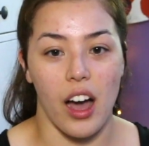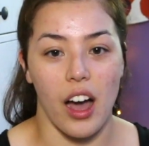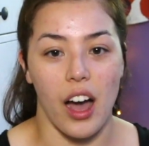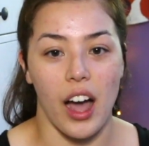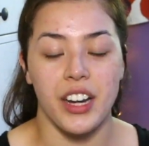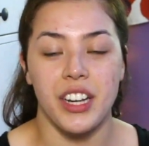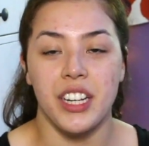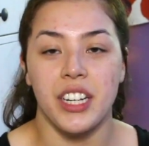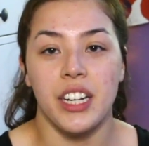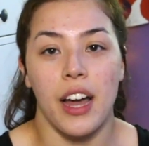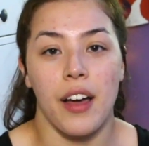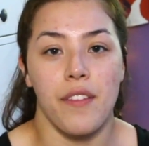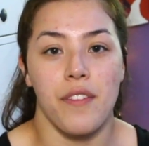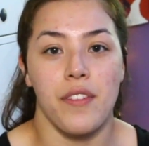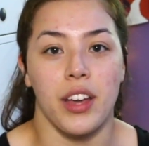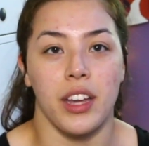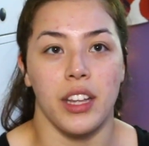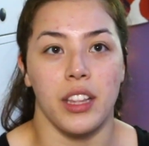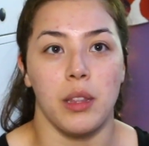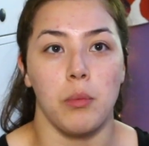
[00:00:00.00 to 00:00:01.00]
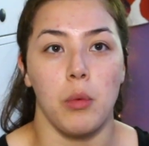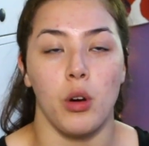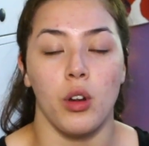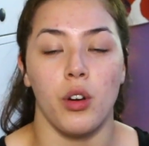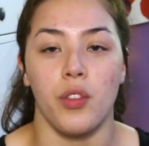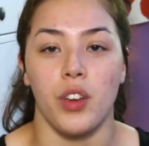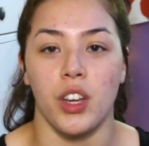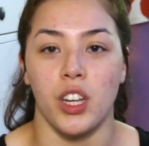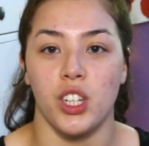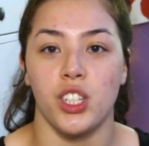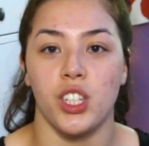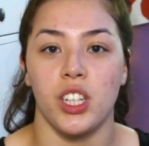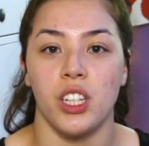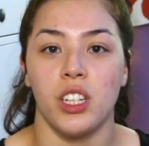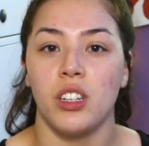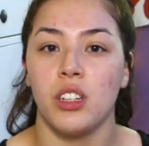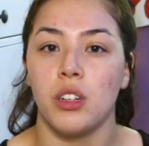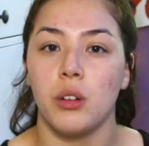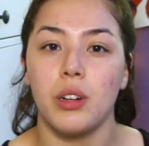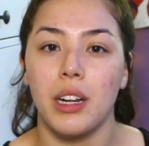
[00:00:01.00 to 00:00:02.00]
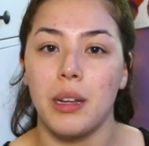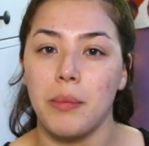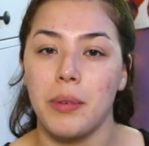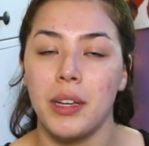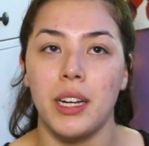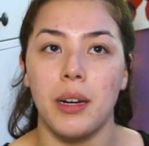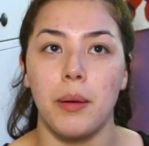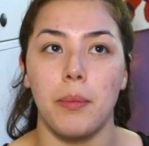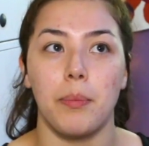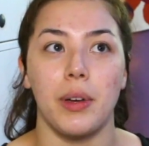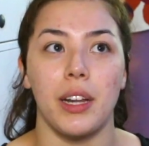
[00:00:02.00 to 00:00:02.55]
I didn't have like the motivation, you know what I mean?